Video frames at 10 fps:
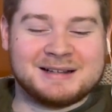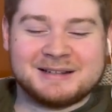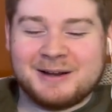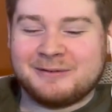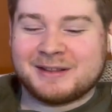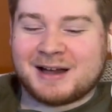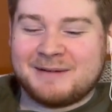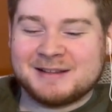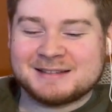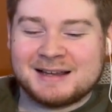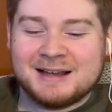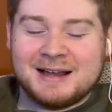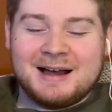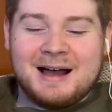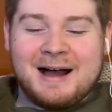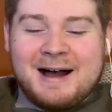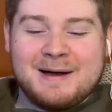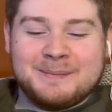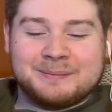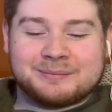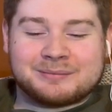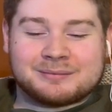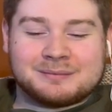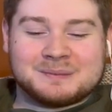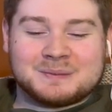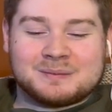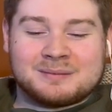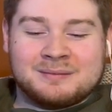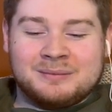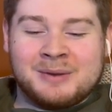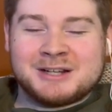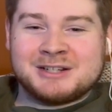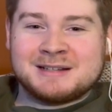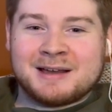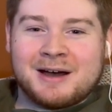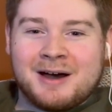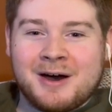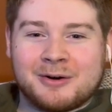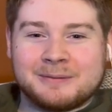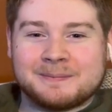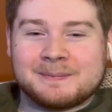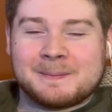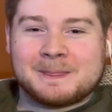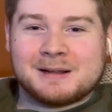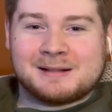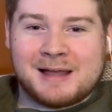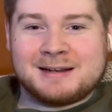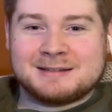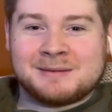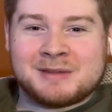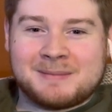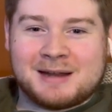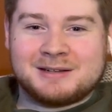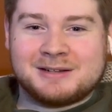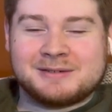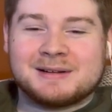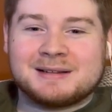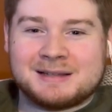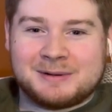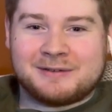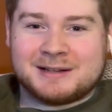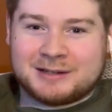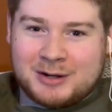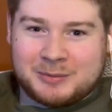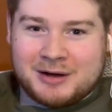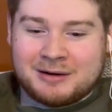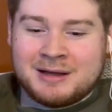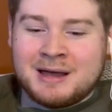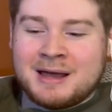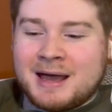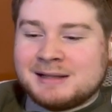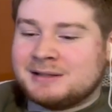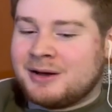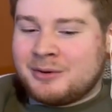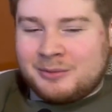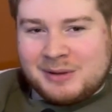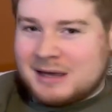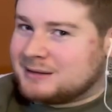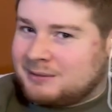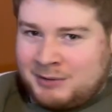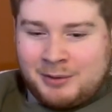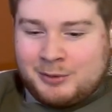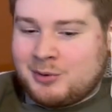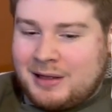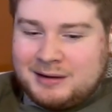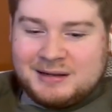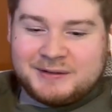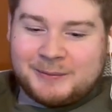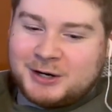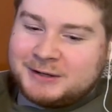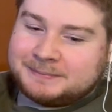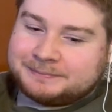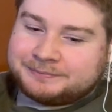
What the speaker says: No further comments. Um, but she's like, oh, Clay did something bad to you? Let's be friends, I'll help you out. And so we get some noble qualities from her,